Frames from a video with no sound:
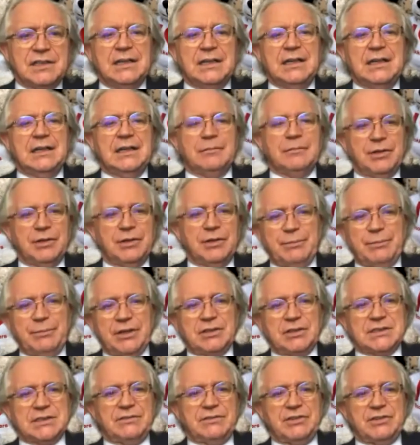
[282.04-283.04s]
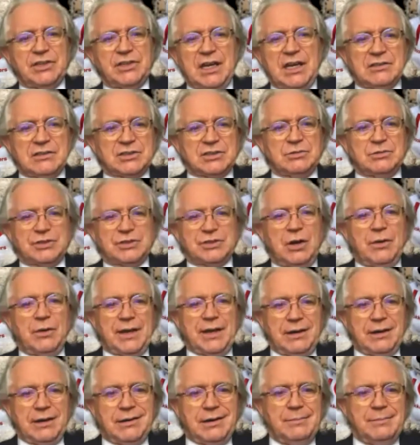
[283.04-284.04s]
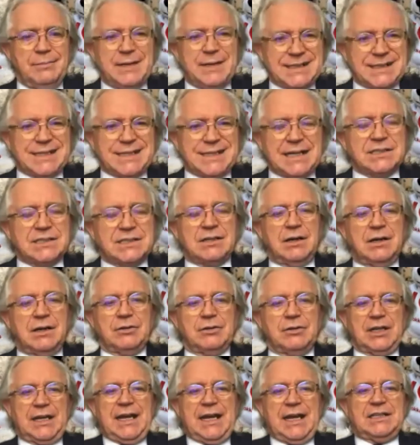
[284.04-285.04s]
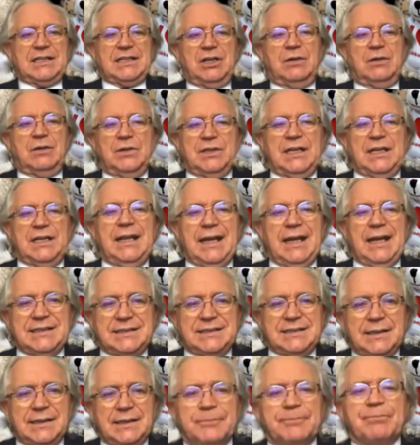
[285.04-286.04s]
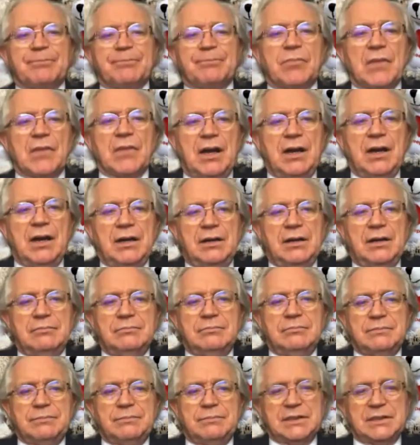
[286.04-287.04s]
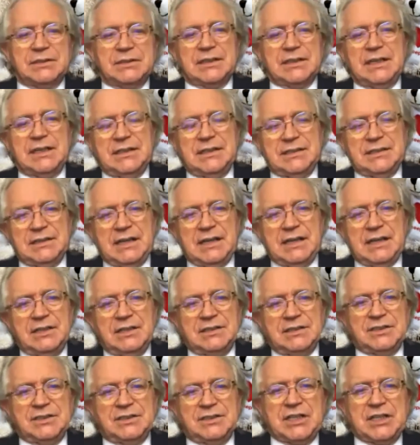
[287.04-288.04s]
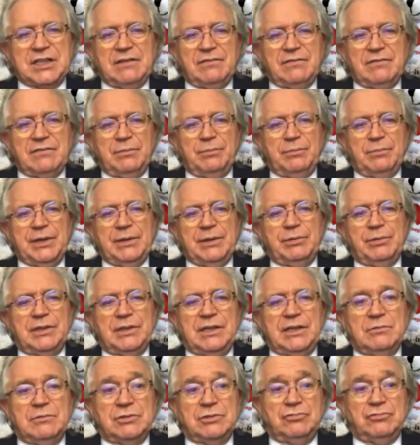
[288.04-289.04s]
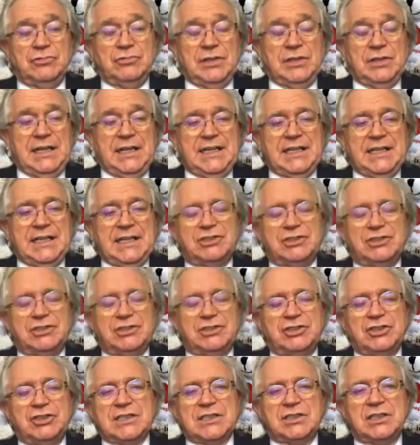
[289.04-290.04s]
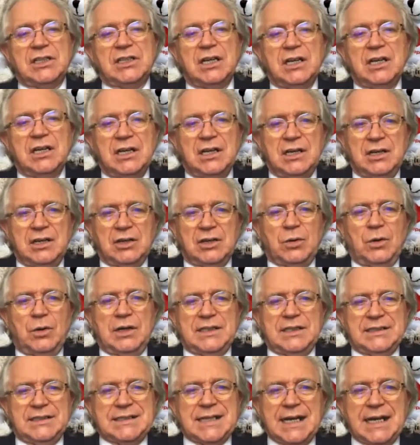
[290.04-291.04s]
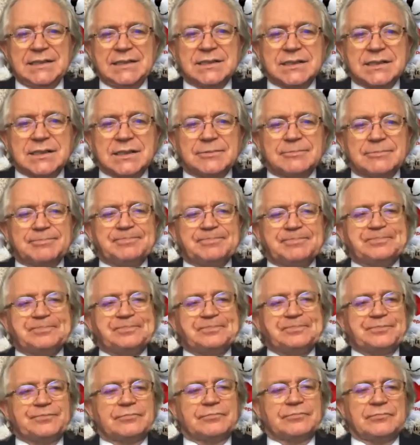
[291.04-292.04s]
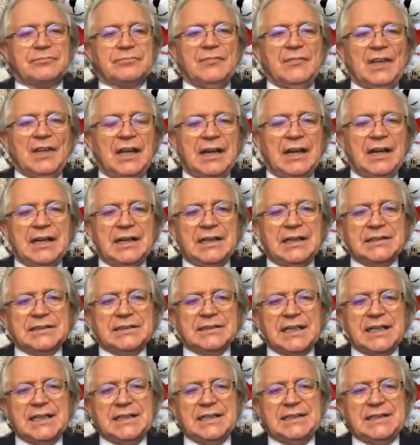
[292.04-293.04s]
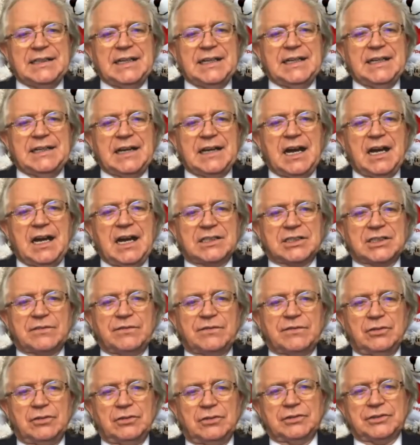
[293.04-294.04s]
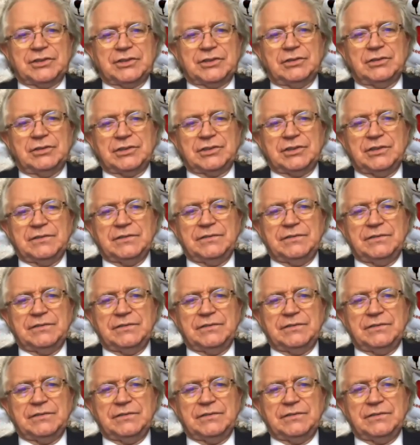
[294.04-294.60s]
but then because everything else was going on, I missed that. So I'm going to catch up with it later. But I understand from people that it was really interesting, quite intense. And he did ask for all sorts of